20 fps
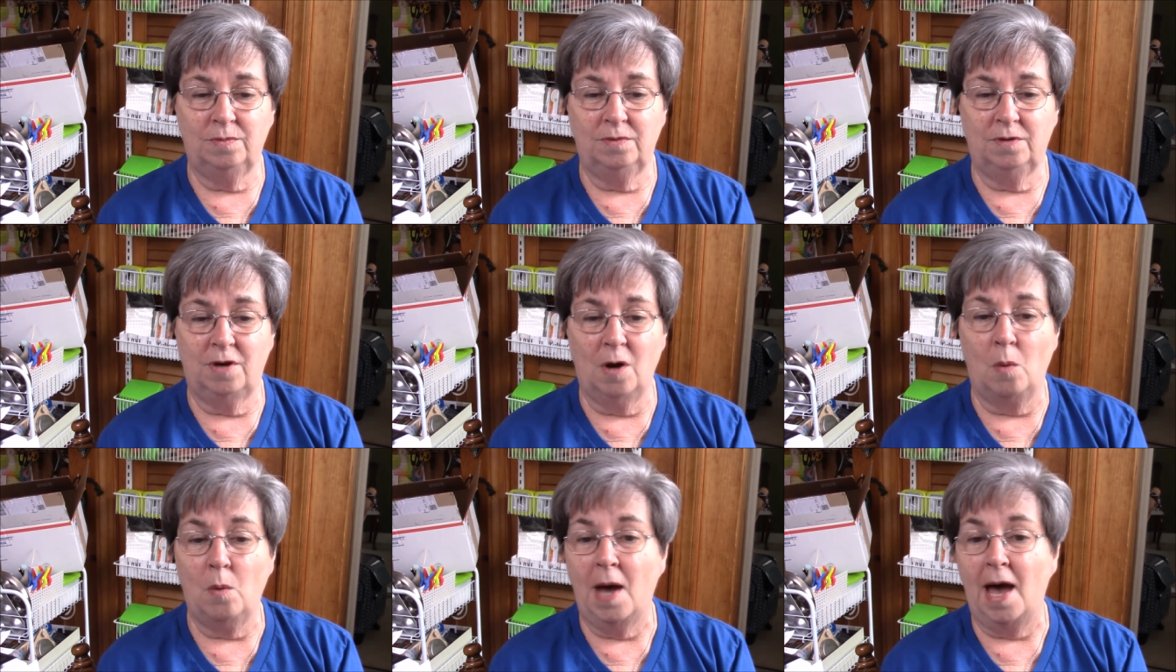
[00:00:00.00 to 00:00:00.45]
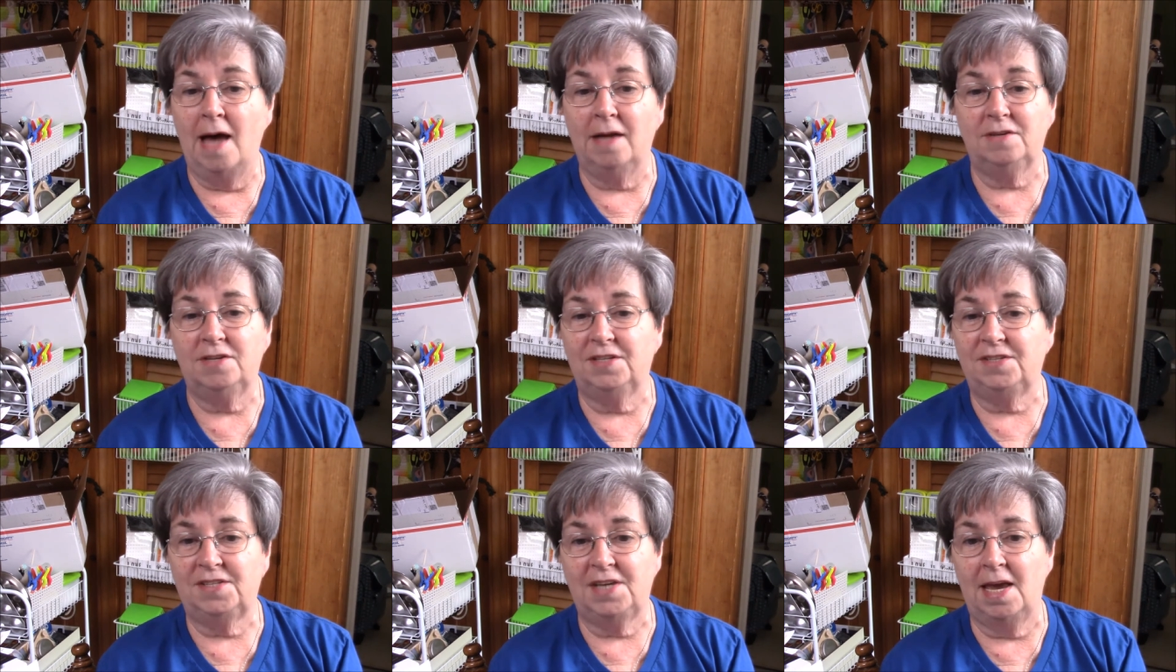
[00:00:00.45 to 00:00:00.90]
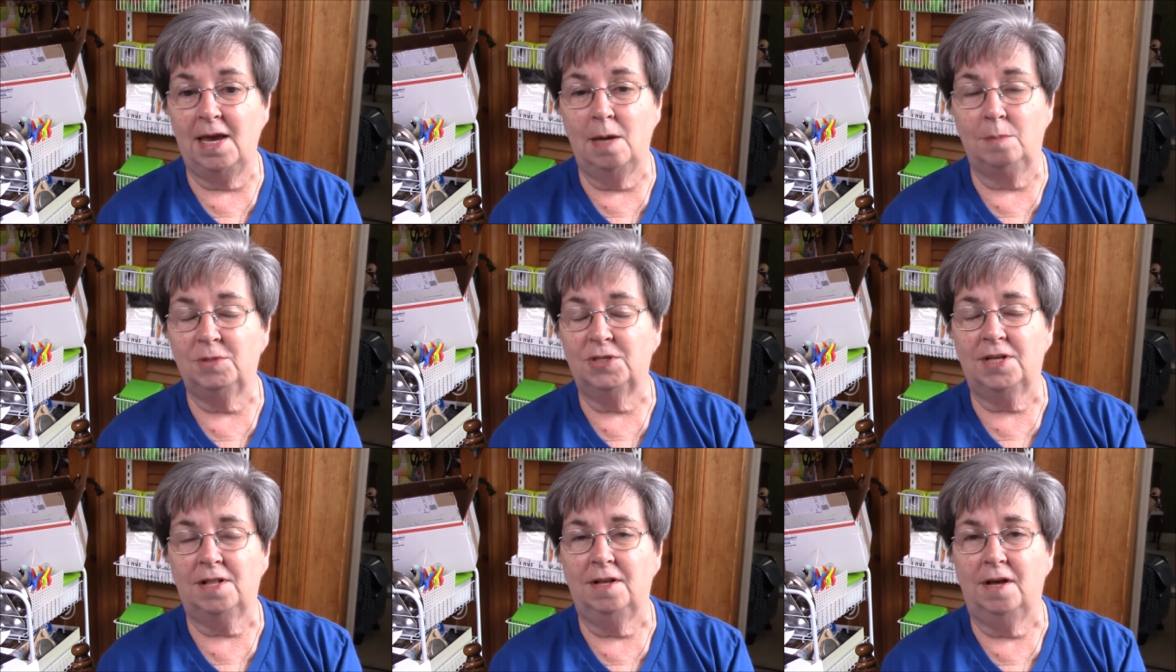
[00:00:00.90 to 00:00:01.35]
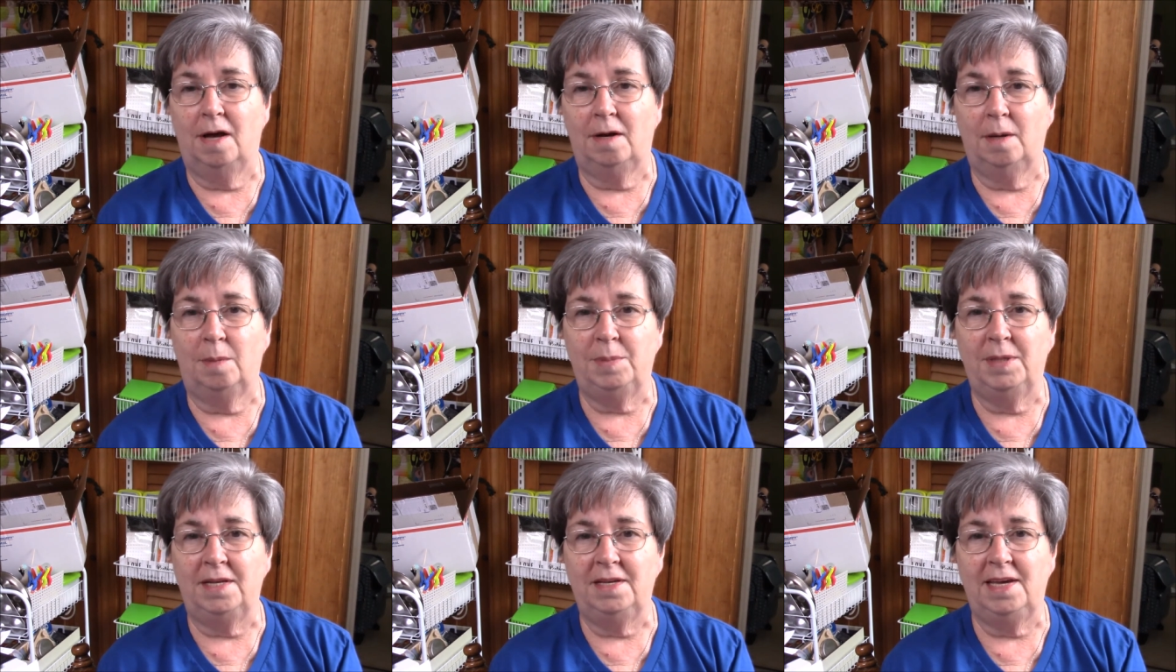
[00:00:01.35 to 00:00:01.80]
go out to Sam's
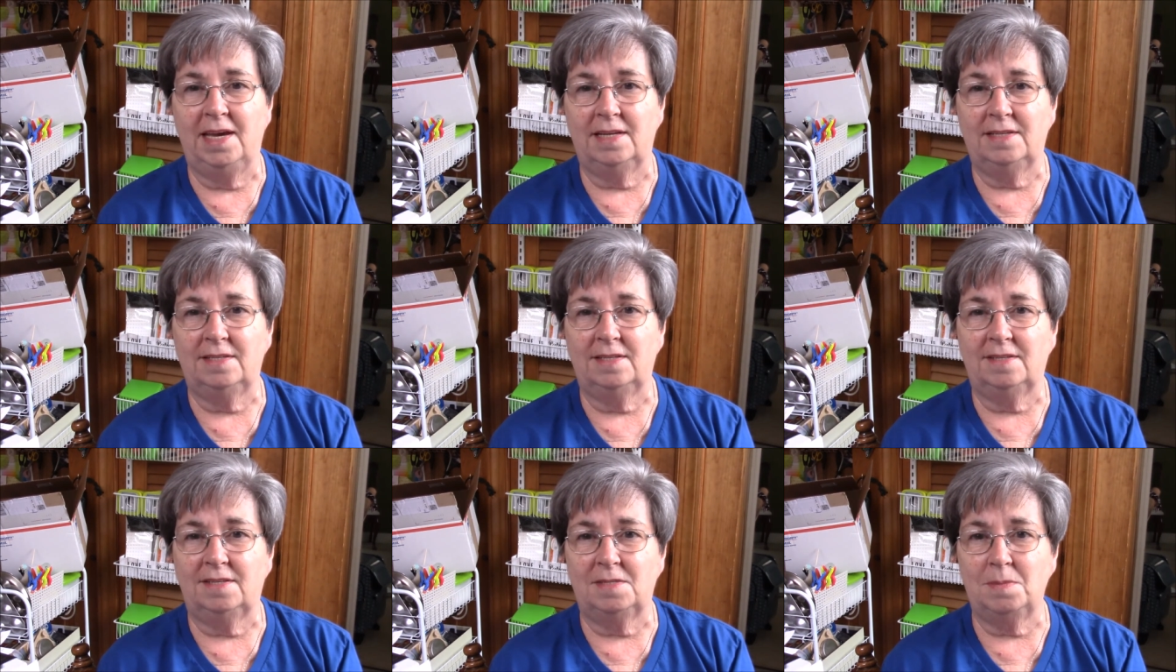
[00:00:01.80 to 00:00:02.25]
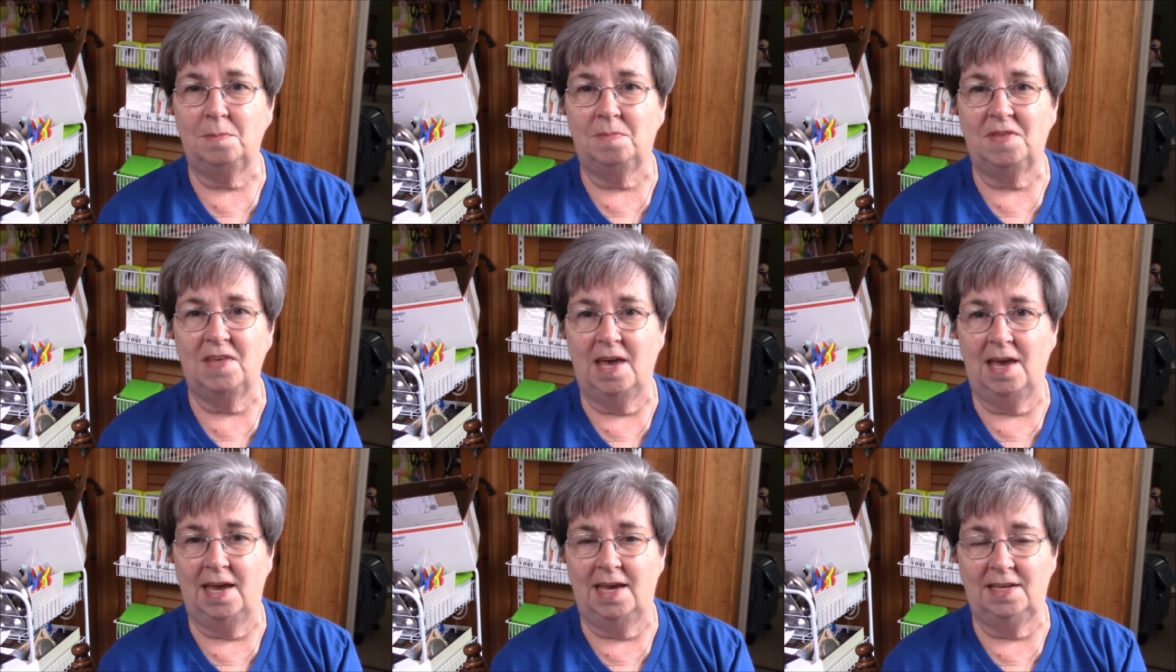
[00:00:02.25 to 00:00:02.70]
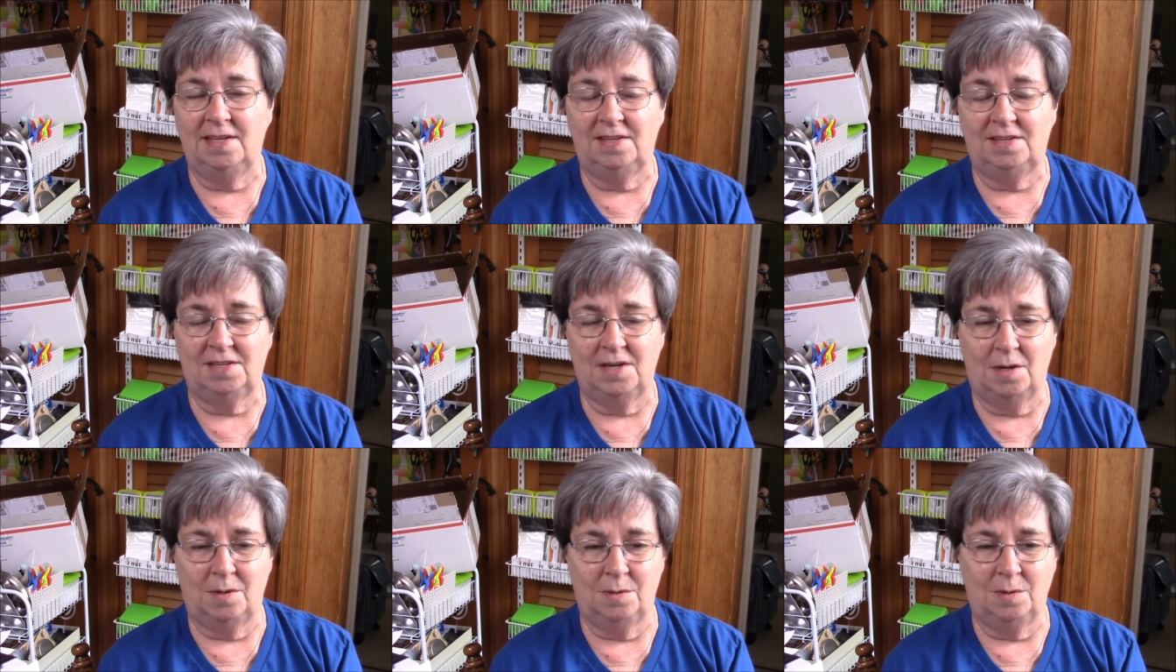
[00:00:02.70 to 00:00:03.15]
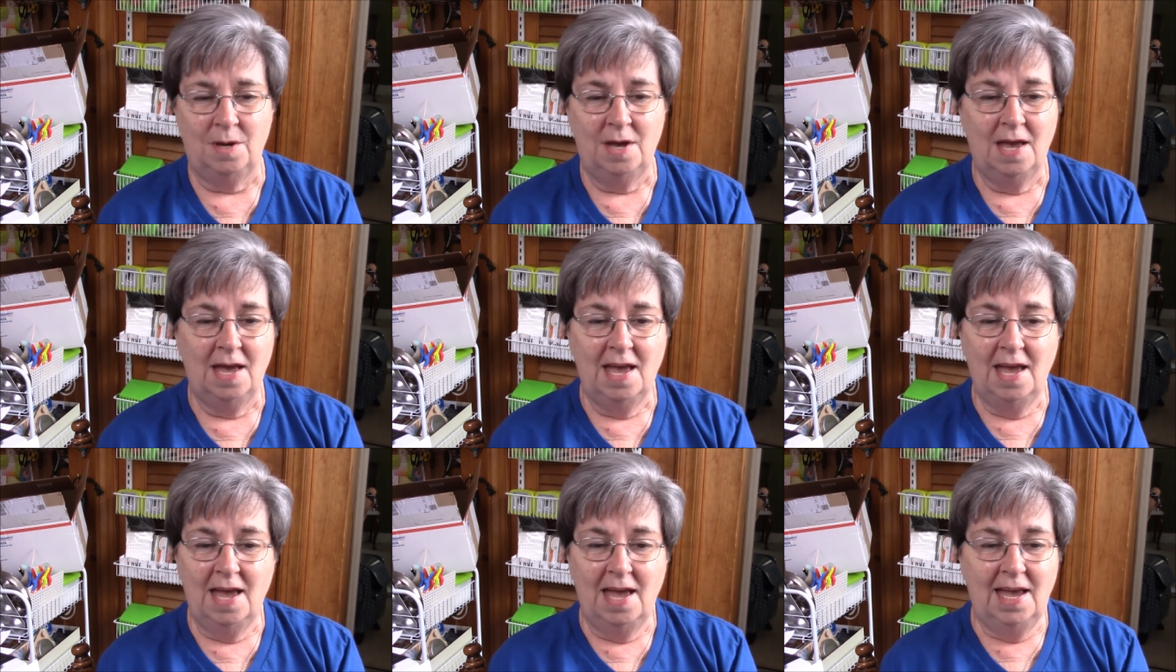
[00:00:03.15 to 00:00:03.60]
Club and get some things. So
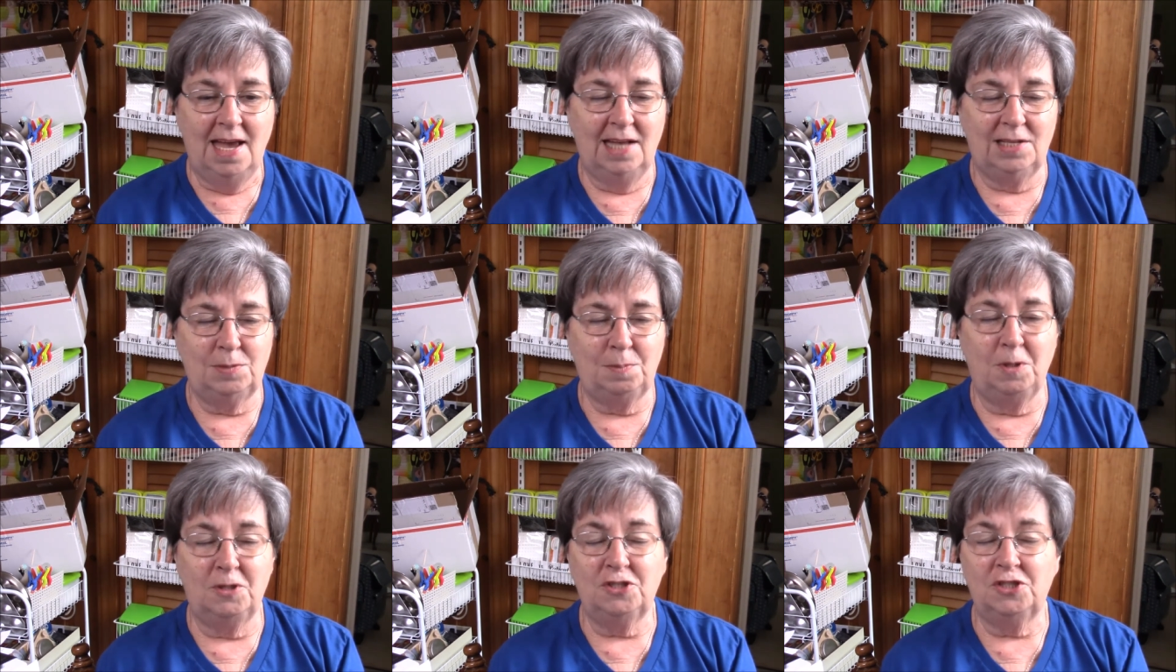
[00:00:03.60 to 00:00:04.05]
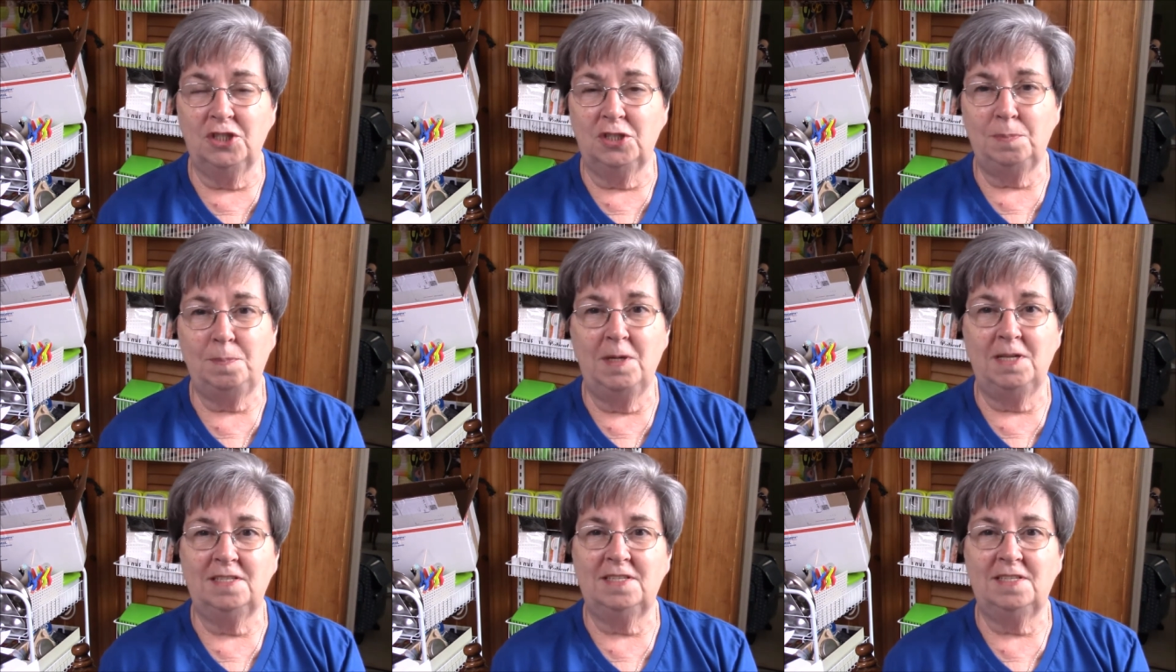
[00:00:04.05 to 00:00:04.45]
it's just been